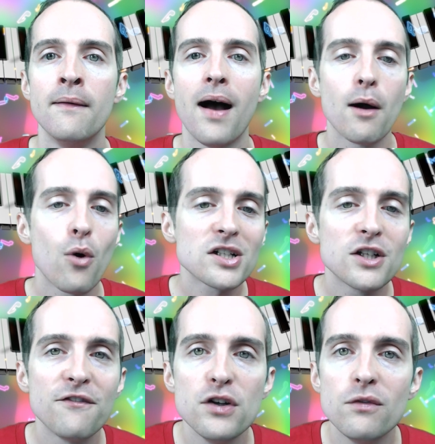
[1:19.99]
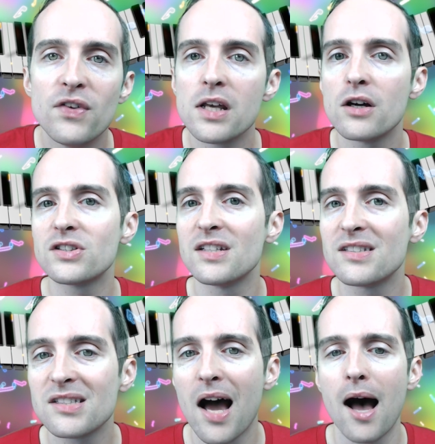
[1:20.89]
I watched a few videos and
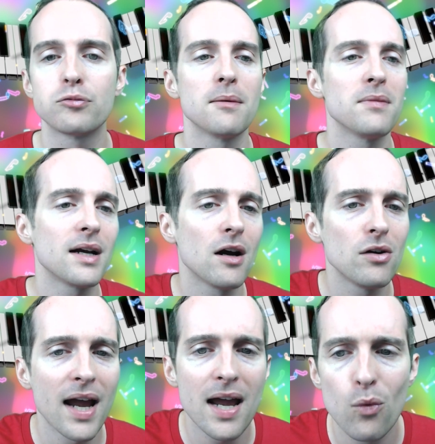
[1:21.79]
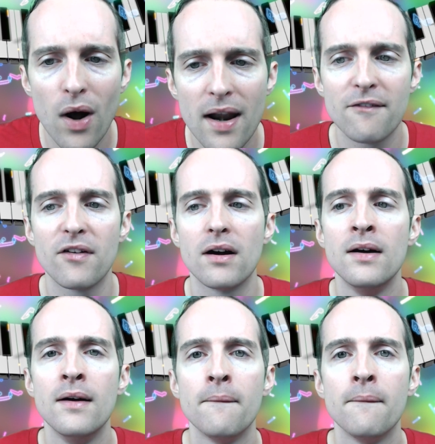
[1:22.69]
stopped. I'm like, okay, whatever.